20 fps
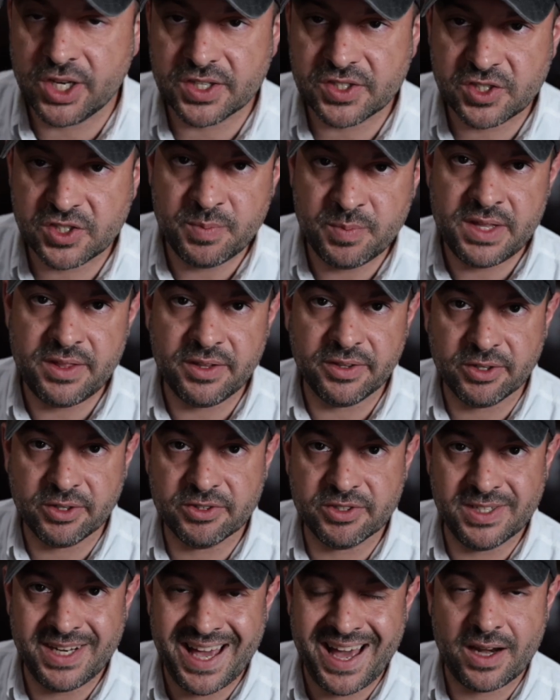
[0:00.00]
to me that there's
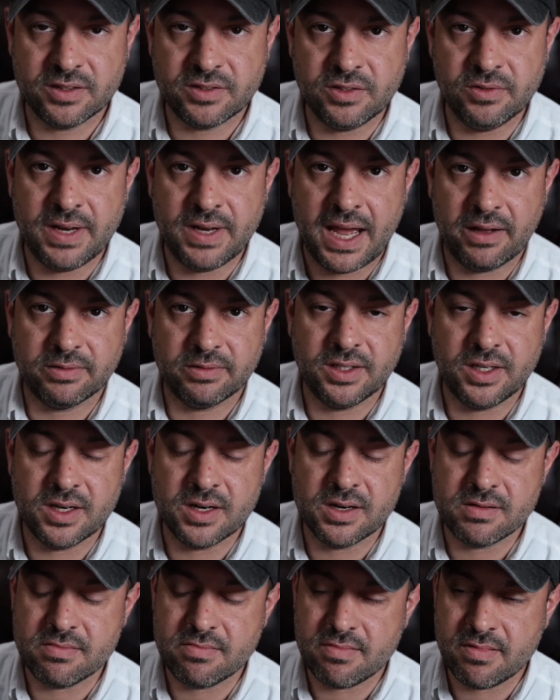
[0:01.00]
an attitude out
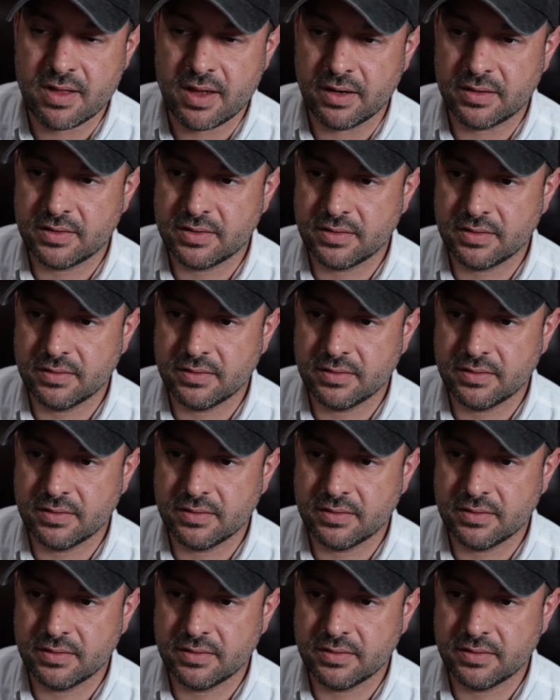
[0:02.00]
there that